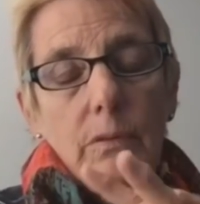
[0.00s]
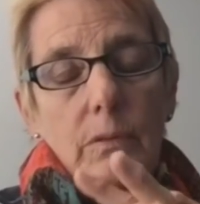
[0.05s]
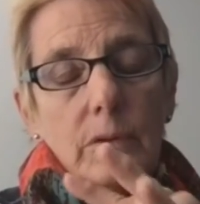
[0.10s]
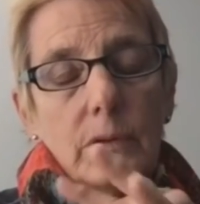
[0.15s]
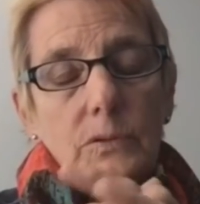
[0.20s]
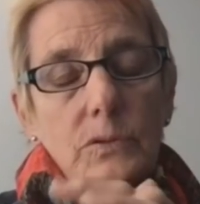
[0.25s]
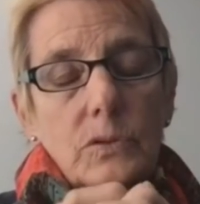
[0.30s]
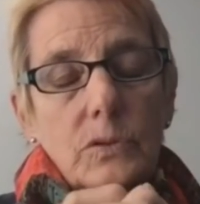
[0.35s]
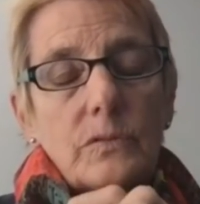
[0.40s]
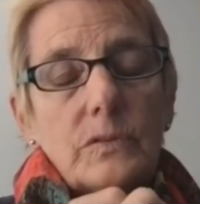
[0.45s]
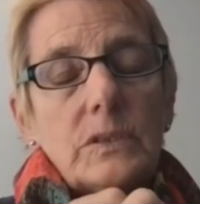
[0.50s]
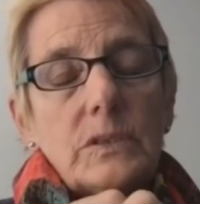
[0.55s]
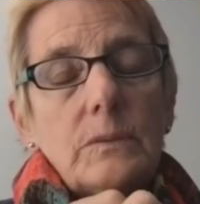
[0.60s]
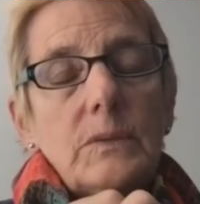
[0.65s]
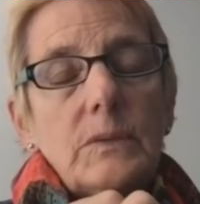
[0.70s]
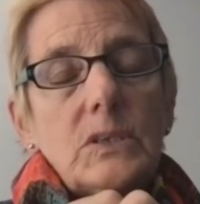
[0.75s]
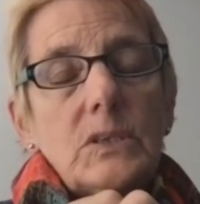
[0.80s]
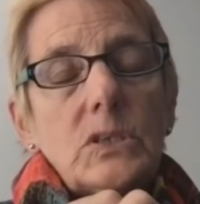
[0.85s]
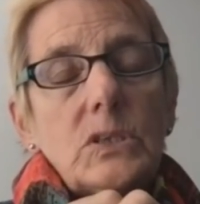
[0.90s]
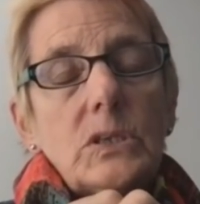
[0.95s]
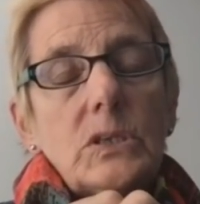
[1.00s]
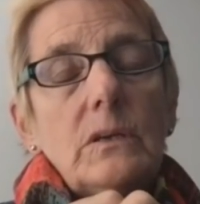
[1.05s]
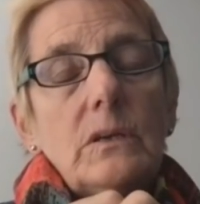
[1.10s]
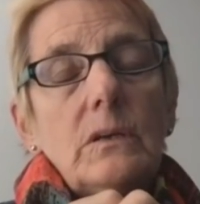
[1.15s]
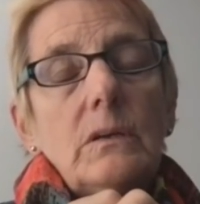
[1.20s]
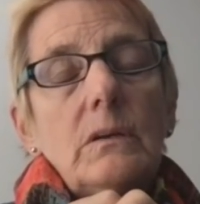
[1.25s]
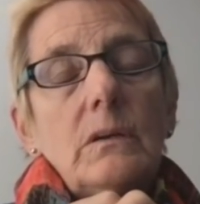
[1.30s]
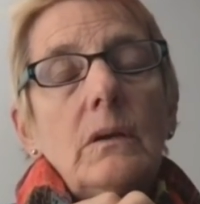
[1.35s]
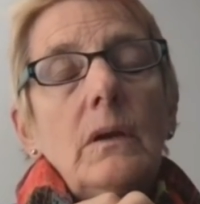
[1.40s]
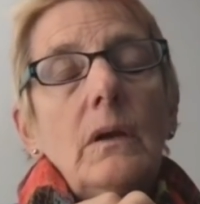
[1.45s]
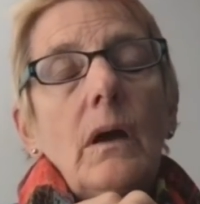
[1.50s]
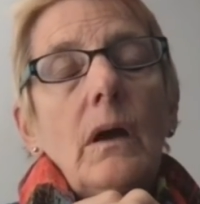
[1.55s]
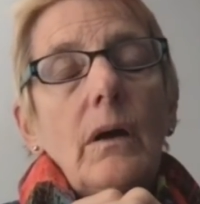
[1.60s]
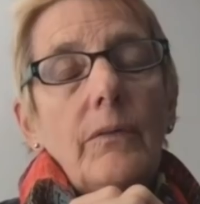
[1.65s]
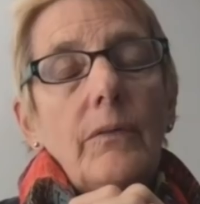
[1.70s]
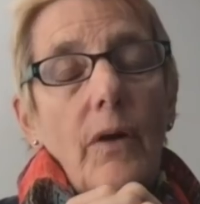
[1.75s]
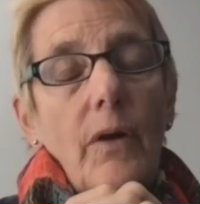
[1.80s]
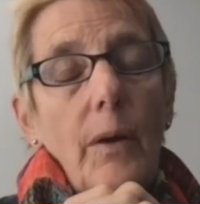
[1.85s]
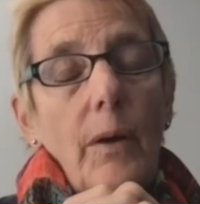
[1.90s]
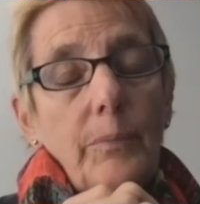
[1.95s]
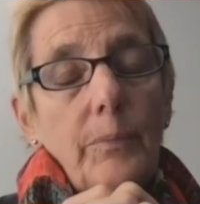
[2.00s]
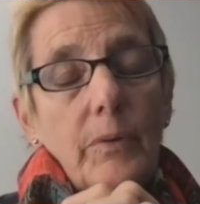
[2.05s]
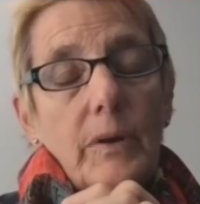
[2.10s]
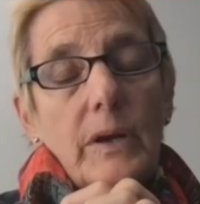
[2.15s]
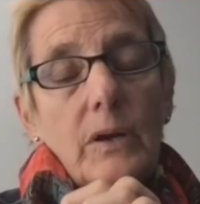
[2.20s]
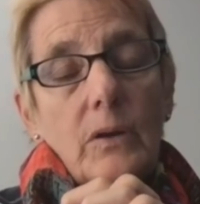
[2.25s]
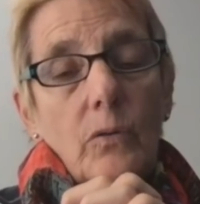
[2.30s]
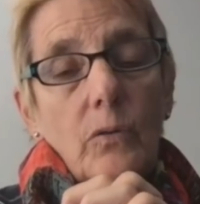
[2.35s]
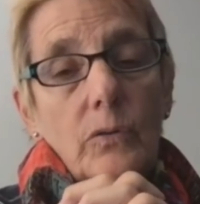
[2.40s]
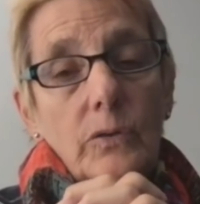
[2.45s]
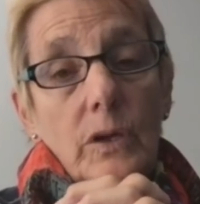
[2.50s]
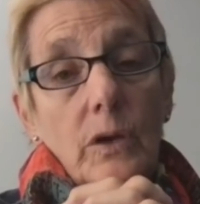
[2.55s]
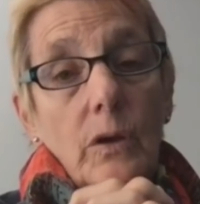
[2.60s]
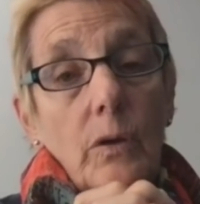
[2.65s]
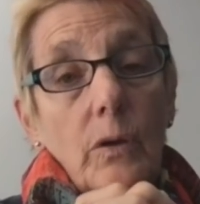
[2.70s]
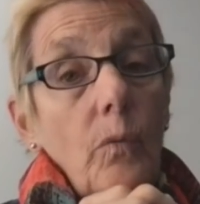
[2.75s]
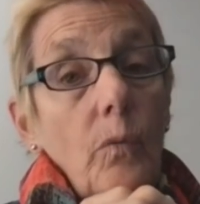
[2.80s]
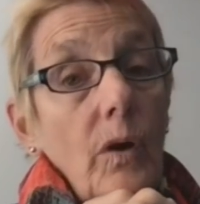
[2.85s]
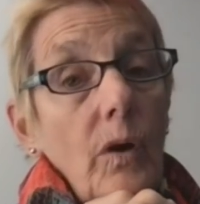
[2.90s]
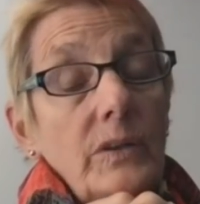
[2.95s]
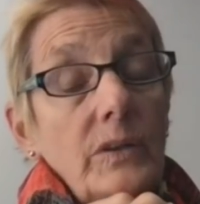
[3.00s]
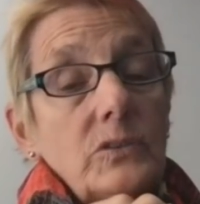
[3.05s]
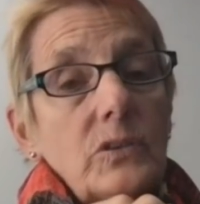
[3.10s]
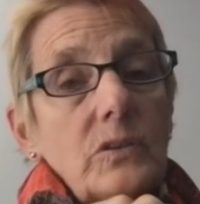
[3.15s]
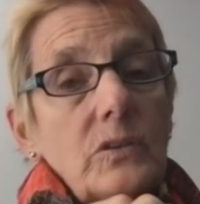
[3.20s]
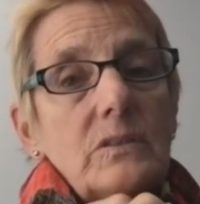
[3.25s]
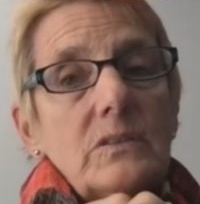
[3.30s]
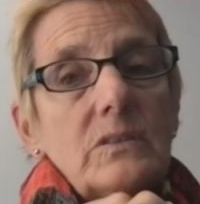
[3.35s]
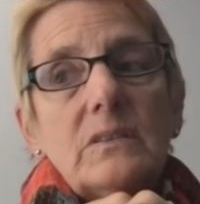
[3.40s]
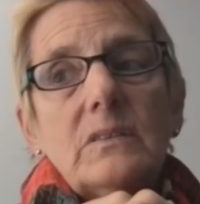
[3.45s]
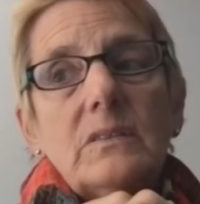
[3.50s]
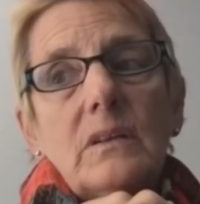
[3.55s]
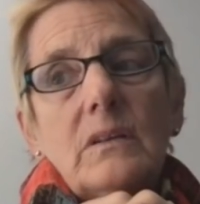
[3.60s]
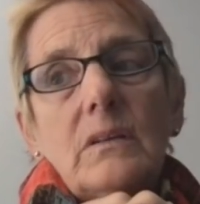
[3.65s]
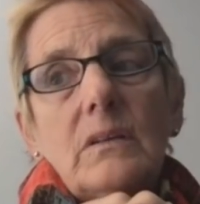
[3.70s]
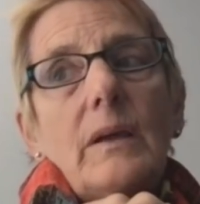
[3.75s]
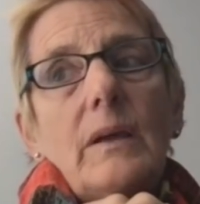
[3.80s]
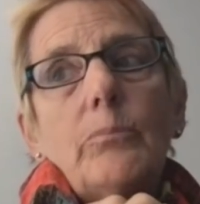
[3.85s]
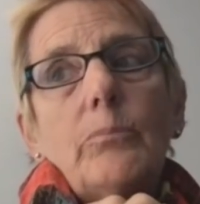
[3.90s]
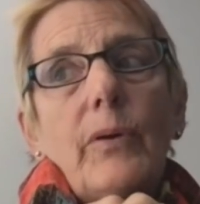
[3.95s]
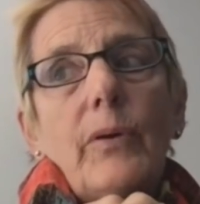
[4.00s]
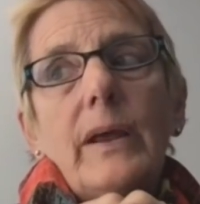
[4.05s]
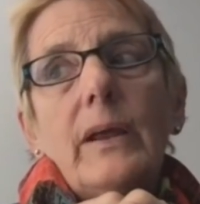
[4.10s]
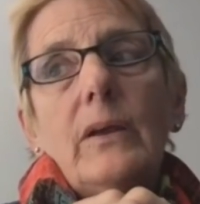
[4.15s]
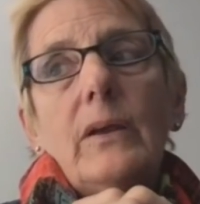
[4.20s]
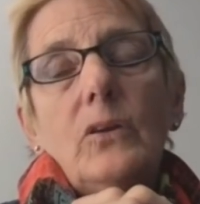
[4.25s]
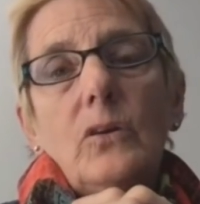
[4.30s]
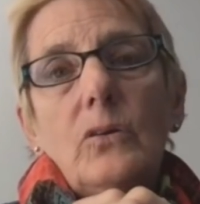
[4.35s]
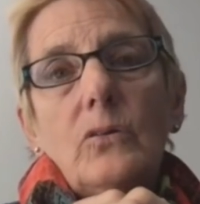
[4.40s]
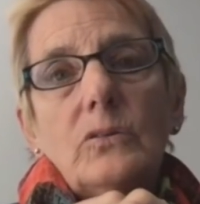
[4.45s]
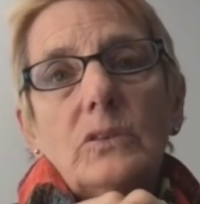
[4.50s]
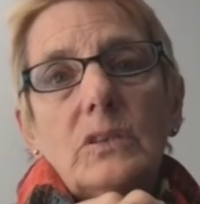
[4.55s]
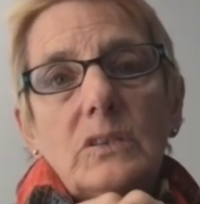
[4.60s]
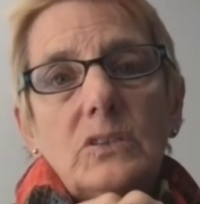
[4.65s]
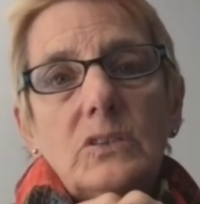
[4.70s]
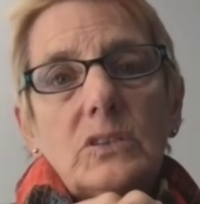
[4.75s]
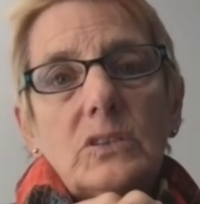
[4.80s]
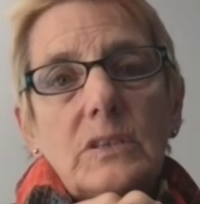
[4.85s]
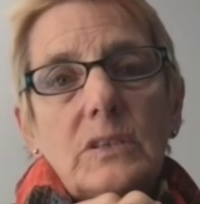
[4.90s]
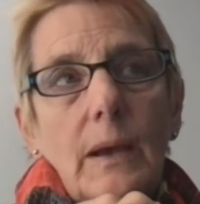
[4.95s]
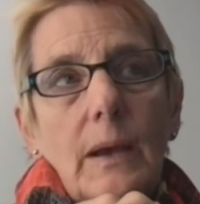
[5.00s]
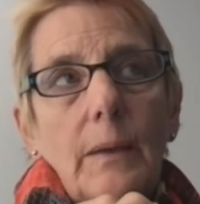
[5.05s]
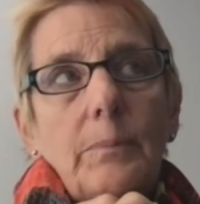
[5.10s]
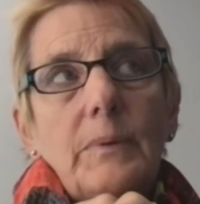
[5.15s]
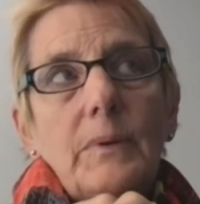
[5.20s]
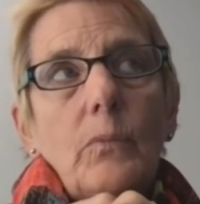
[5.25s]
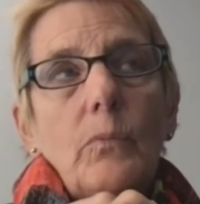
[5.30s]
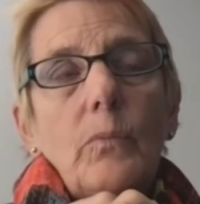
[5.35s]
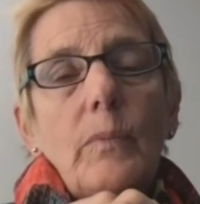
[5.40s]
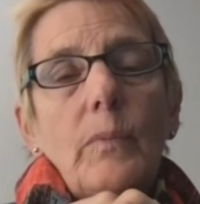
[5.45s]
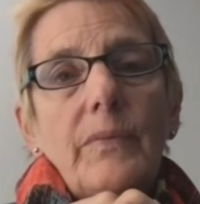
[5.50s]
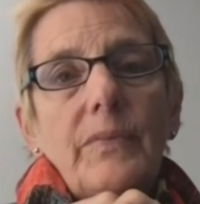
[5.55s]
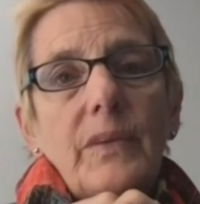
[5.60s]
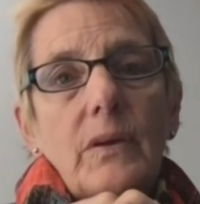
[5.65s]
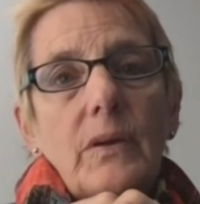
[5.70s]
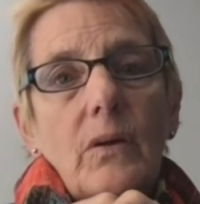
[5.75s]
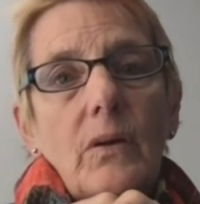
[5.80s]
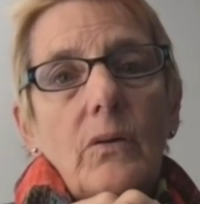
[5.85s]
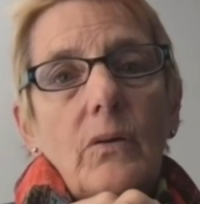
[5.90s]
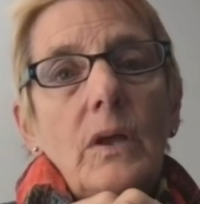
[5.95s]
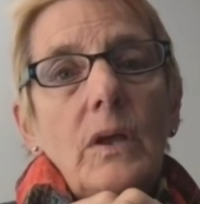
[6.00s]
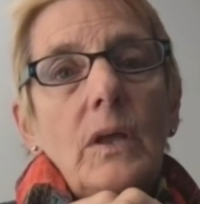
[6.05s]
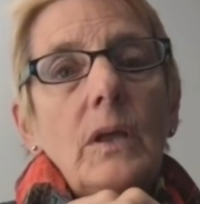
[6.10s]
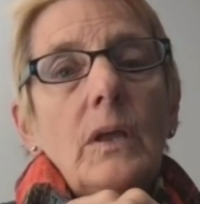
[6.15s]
the servicing mission of operating only on one. So this isn't like brand new. It didn't just happen a month ago.